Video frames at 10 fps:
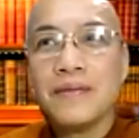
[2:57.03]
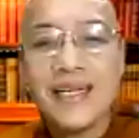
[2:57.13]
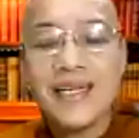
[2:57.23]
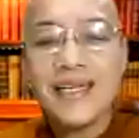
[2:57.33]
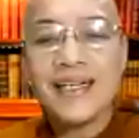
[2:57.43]

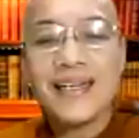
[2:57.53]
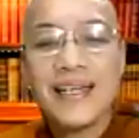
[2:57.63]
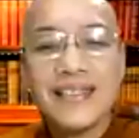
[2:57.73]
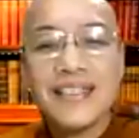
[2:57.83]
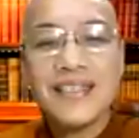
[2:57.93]
show
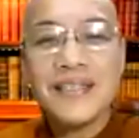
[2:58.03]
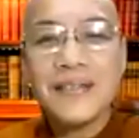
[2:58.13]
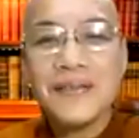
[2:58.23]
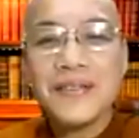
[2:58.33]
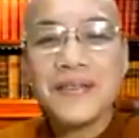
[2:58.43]
my
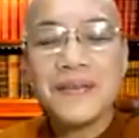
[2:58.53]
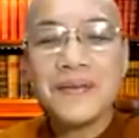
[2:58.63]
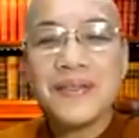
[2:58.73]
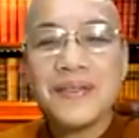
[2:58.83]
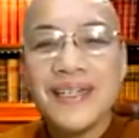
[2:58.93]

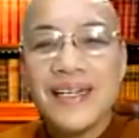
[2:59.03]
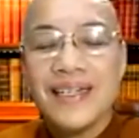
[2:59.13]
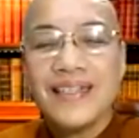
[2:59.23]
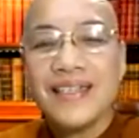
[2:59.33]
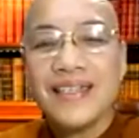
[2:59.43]
gratitude to uh,